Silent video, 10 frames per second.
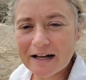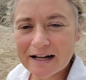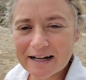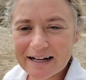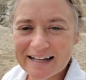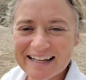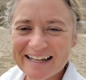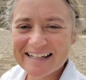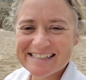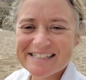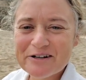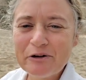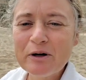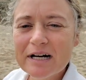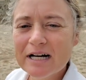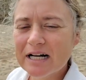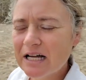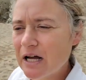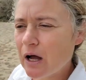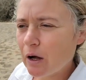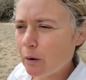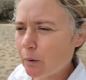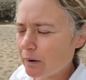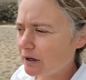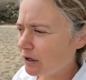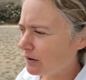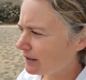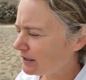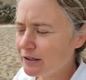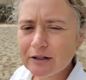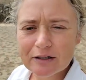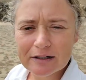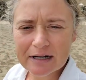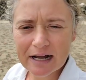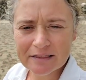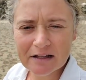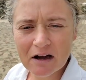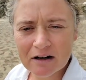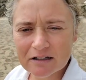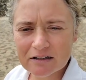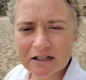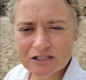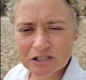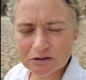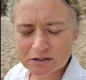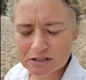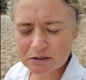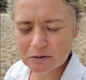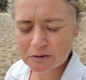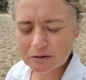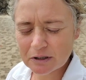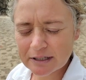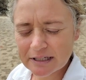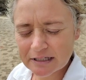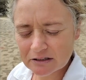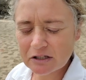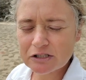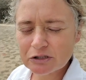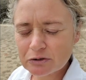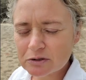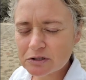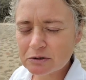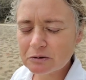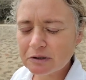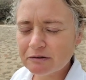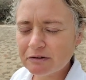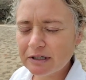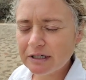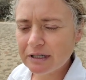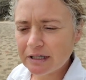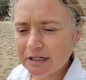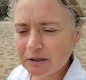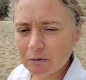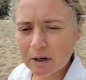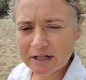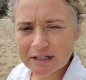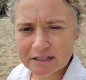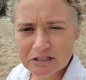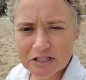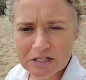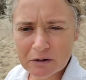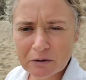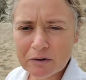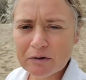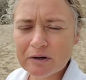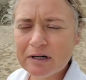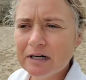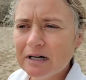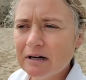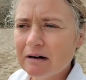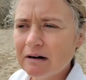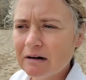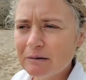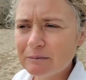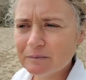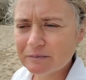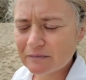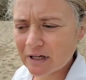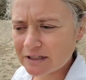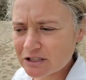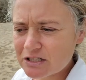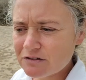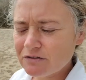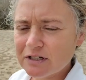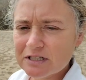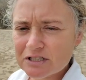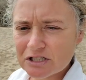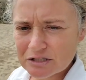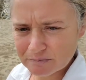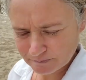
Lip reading: Hi, so we are here at the archaeological zone of Iguajitsil. I just finished